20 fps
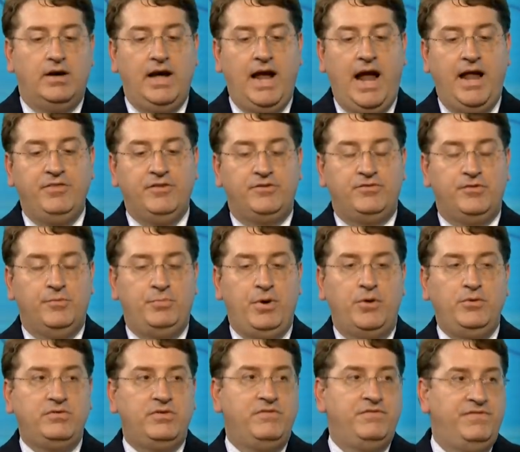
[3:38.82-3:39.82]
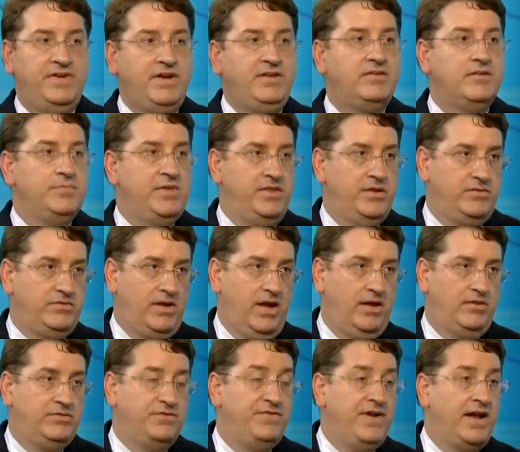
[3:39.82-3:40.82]
And the supposed victim in this
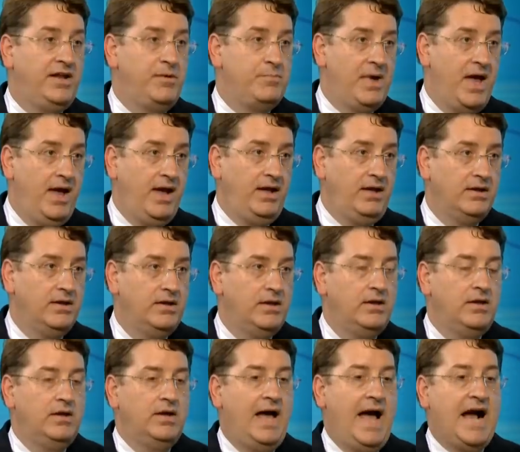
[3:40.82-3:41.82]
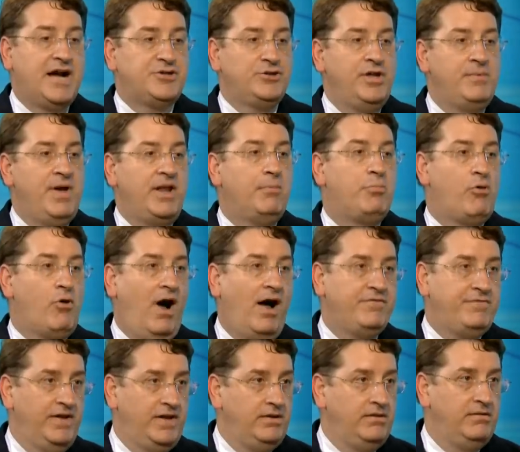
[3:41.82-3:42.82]
case, Fannie Mae, actually made a
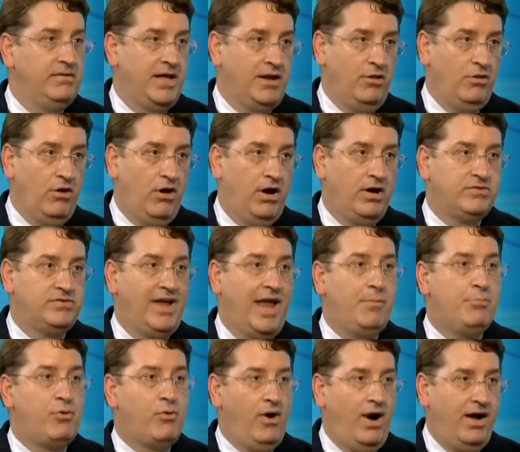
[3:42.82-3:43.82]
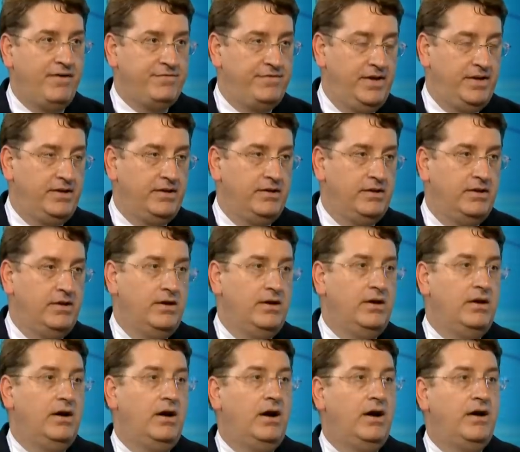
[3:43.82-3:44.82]
profit, not a loss, a profit
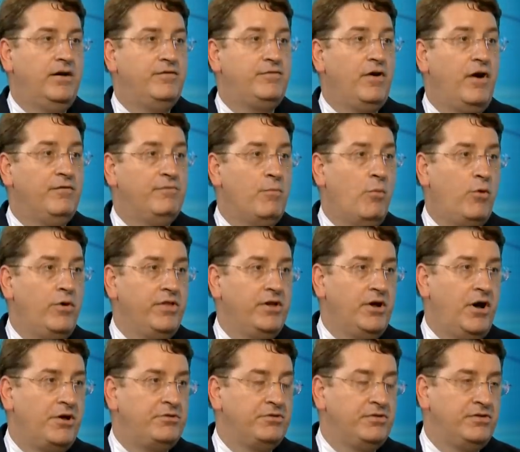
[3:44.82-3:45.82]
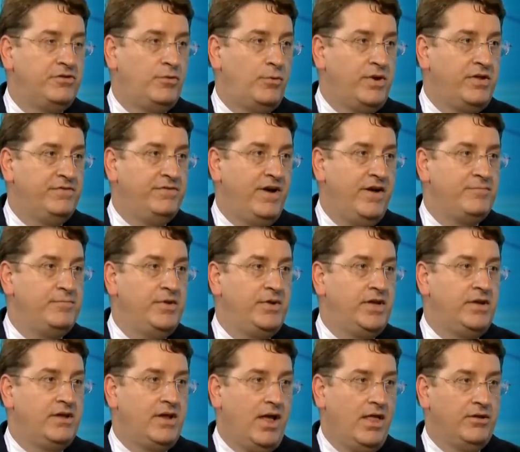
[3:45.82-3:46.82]
of more than $125
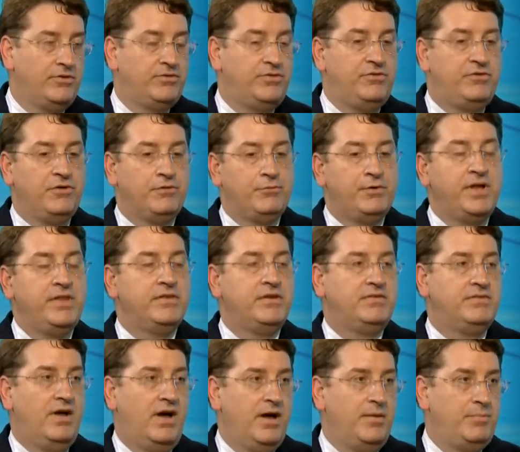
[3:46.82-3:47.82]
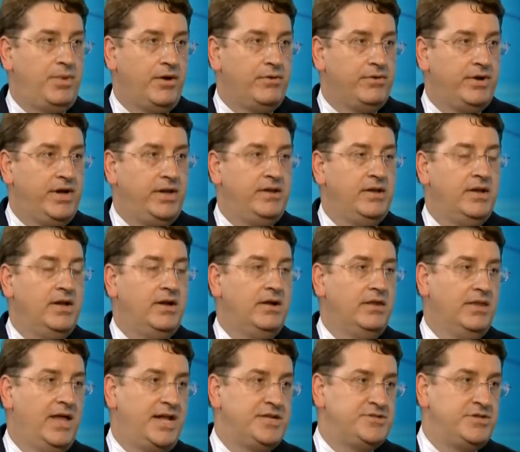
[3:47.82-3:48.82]
million during the time period
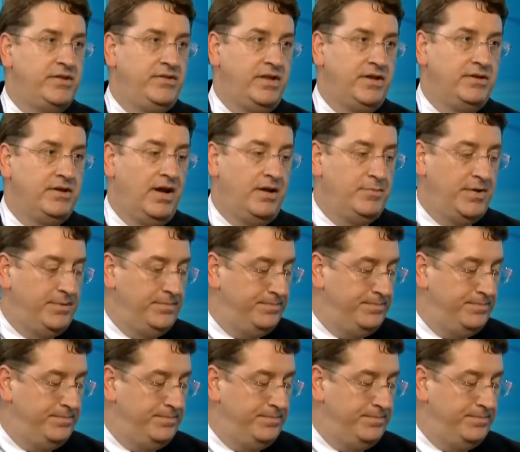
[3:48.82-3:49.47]
alleged in the indictment.